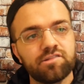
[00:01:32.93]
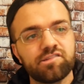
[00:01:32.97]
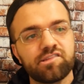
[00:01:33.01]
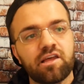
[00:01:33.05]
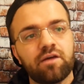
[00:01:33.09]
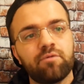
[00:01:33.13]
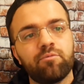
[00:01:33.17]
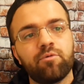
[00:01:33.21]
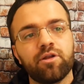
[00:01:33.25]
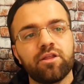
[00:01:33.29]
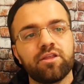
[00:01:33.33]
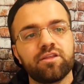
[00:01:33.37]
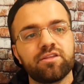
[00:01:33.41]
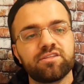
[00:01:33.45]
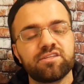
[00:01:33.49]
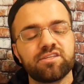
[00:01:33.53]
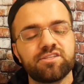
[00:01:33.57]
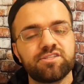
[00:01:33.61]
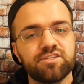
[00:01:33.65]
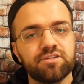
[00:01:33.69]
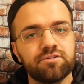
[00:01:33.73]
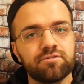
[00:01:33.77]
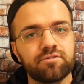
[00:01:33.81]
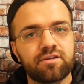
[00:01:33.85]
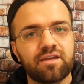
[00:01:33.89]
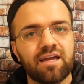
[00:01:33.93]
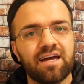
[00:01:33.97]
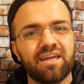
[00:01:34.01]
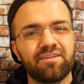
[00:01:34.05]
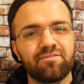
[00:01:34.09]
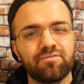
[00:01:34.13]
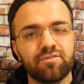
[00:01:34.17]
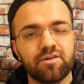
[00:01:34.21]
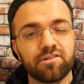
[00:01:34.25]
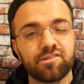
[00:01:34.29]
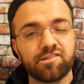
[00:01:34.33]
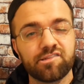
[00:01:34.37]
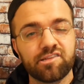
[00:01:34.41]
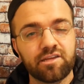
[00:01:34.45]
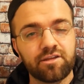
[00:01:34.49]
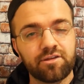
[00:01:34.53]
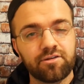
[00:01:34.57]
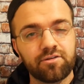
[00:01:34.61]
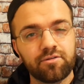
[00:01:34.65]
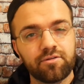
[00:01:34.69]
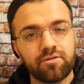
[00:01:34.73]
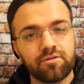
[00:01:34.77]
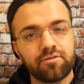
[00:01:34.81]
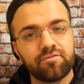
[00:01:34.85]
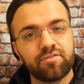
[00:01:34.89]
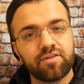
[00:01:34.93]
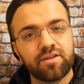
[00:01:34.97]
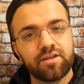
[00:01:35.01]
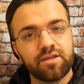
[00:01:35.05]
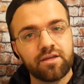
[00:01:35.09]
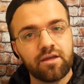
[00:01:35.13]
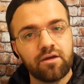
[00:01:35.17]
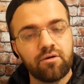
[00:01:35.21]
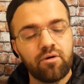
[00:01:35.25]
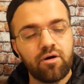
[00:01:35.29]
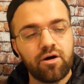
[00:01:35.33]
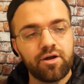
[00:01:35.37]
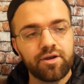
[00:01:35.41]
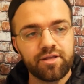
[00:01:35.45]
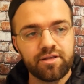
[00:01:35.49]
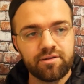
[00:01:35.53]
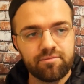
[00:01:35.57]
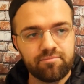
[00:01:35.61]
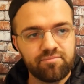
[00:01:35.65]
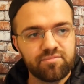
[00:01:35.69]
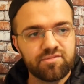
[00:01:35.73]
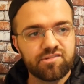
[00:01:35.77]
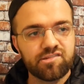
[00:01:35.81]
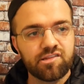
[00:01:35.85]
So I wanted to do kind of a singular video on it.